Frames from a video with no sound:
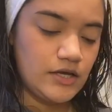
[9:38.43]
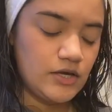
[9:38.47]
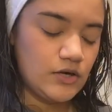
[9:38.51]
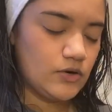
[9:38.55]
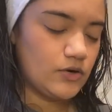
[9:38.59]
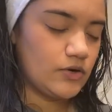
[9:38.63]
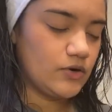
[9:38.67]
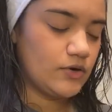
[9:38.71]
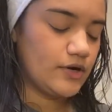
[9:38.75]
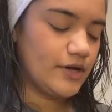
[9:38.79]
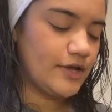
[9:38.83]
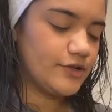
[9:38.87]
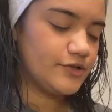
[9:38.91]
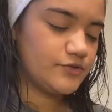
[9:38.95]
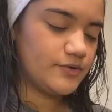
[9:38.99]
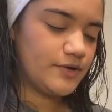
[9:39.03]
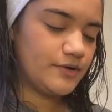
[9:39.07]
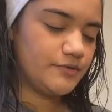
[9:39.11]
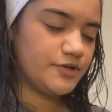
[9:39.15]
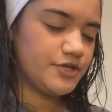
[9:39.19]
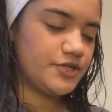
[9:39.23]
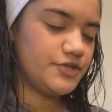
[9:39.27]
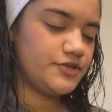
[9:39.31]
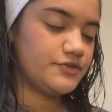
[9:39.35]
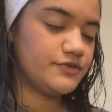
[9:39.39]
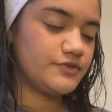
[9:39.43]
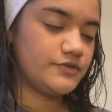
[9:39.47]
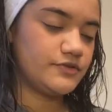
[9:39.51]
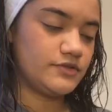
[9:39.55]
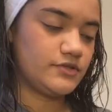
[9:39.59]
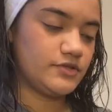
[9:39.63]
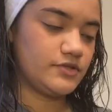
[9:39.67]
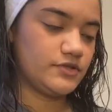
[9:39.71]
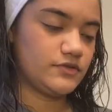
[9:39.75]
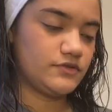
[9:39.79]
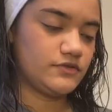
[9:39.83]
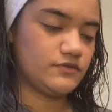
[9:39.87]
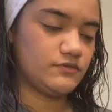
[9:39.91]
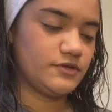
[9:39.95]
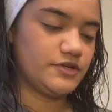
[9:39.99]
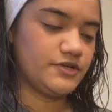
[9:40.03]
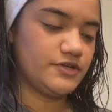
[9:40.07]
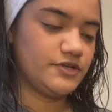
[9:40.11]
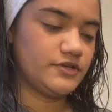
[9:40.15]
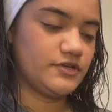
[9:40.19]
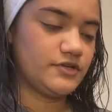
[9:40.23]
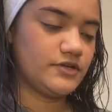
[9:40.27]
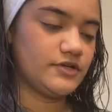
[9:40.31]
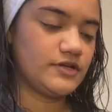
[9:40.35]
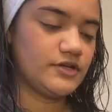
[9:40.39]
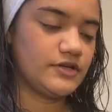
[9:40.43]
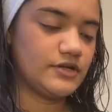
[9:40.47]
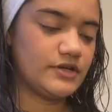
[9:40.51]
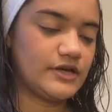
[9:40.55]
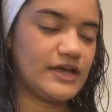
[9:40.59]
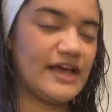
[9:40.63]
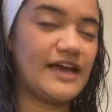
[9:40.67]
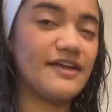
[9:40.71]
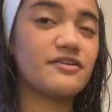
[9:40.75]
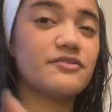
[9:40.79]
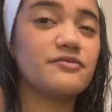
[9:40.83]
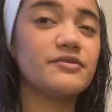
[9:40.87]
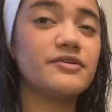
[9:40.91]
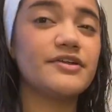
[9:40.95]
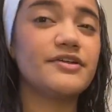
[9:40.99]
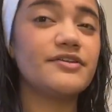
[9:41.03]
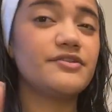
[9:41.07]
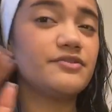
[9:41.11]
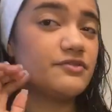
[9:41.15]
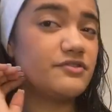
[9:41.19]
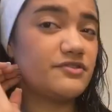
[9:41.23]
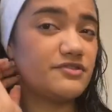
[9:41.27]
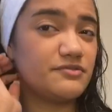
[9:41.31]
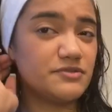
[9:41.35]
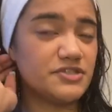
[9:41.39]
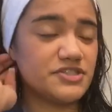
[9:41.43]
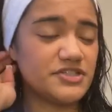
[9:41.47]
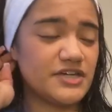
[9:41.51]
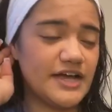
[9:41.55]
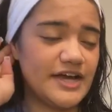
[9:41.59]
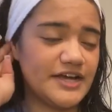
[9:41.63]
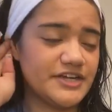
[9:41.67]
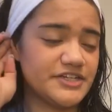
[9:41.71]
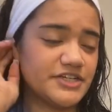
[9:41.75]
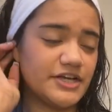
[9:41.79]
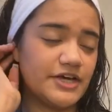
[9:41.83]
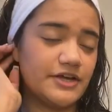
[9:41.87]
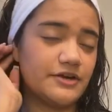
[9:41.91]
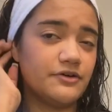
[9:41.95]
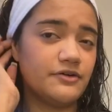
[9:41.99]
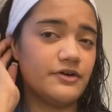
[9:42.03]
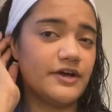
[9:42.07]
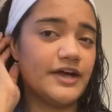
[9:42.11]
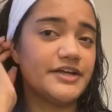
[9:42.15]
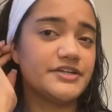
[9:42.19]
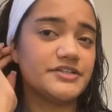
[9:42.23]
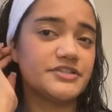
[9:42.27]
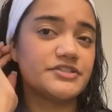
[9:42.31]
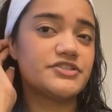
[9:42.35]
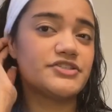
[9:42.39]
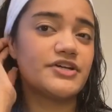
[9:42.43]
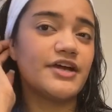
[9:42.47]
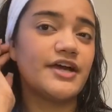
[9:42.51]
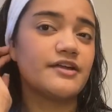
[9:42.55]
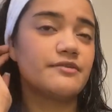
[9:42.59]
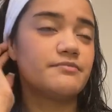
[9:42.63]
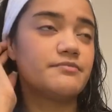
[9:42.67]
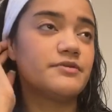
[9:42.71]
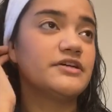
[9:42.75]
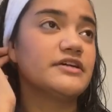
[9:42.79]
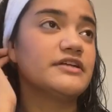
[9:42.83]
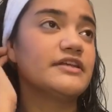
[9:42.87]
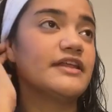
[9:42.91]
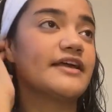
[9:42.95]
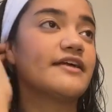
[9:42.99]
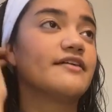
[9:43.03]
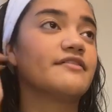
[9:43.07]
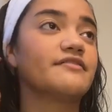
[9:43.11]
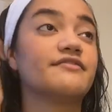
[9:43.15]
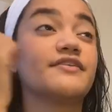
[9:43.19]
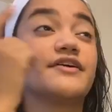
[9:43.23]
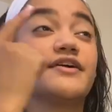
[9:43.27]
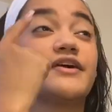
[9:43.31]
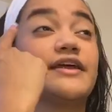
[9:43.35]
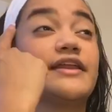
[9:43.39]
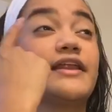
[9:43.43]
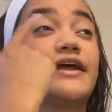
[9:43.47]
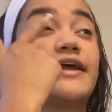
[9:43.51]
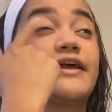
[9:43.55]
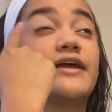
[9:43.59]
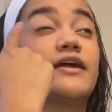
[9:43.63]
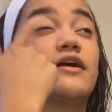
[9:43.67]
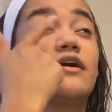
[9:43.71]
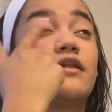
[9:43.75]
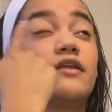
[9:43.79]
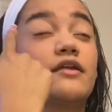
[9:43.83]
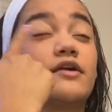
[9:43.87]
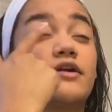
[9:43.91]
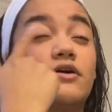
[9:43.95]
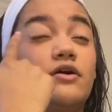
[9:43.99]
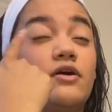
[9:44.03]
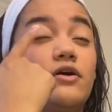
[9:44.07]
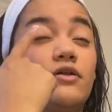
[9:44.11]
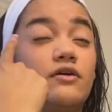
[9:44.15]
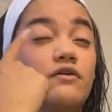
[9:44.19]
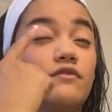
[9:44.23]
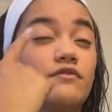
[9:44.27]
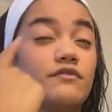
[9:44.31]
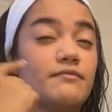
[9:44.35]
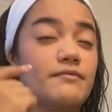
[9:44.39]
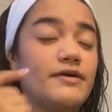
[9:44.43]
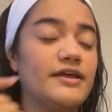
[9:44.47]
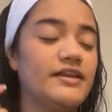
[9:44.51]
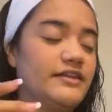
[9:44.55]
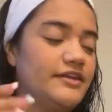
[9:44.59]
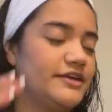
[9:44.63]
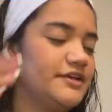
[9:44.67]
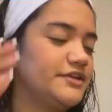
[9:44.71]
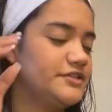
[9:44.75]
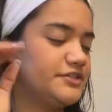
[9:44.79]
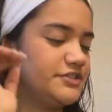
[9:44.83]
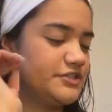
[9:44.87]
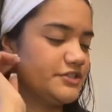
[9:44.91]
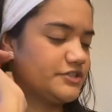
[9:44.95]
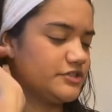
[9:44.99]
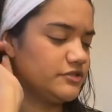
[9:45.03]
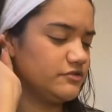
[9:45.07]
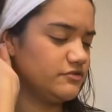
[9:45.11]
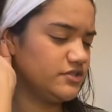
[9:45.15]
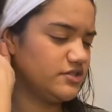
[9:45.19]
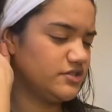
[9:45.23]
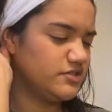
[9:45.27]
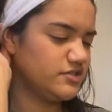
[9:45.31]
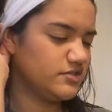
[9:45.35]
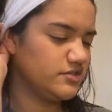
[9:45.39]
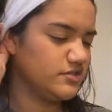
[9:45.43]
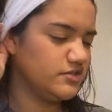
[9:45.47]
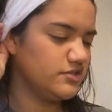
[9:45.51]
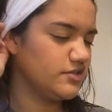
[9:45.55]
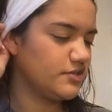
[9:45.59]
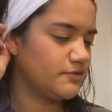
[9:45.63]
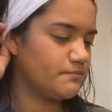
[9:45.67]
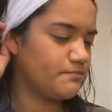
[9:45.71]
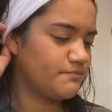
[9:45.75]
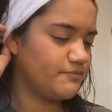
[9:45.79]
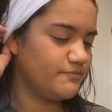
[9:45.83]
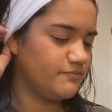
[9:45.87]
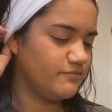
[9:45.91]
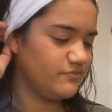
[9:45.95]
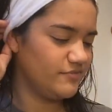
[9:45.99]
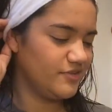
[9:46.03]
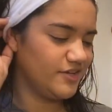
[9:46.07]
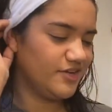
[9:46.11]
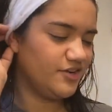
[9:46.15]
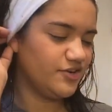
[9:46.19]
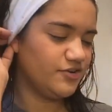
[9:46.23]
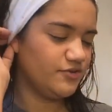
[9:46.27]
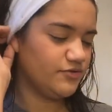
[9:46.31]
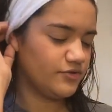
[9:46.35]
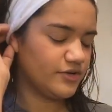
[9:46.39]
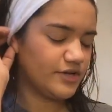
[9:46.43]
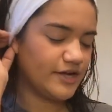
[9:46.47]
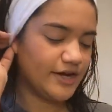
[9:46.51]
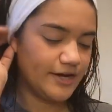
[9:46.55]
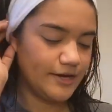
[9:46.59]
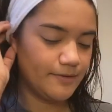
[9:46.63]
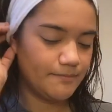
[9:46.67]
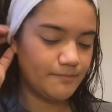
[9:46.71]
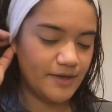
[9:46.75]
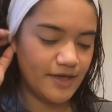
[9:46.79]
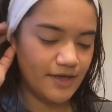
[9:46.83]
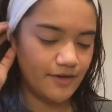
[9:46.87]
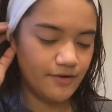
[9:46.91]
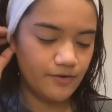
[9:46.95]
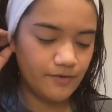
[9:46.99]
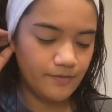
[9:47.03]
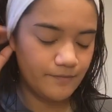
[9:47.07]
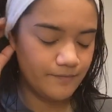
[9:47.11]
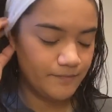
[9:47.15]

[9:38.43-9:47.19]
Or do I want to use this one? I don't really do too much eyeshadow. I just try to put like a very light color all over my lid just so it doesn't look, you know, kind of pale.